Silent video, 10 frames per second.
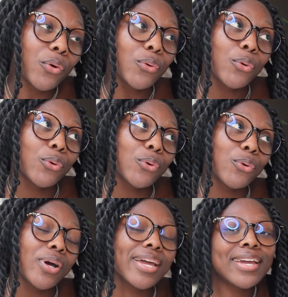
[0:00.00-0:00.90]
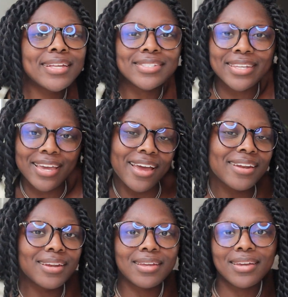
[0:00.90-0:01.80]
Cuckoo, it's
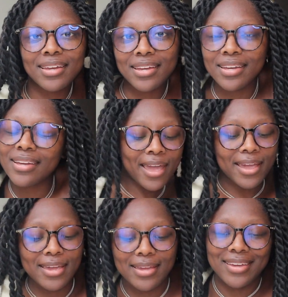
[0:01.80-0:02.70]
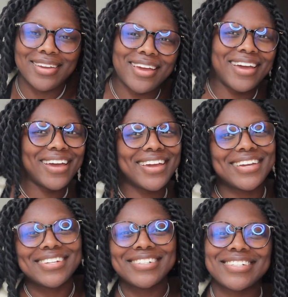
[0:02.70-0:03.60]
Kennedy.
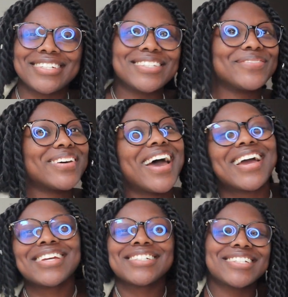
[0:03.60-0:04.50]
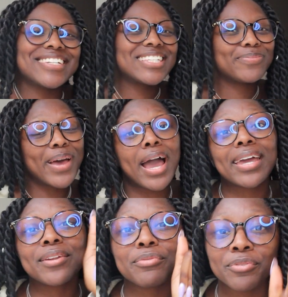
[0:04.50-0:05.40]
Hey, she's back,
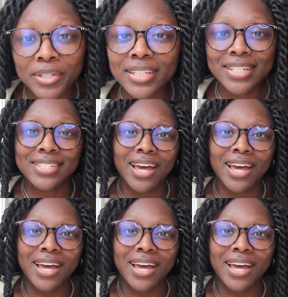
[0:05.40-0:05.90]
and for real this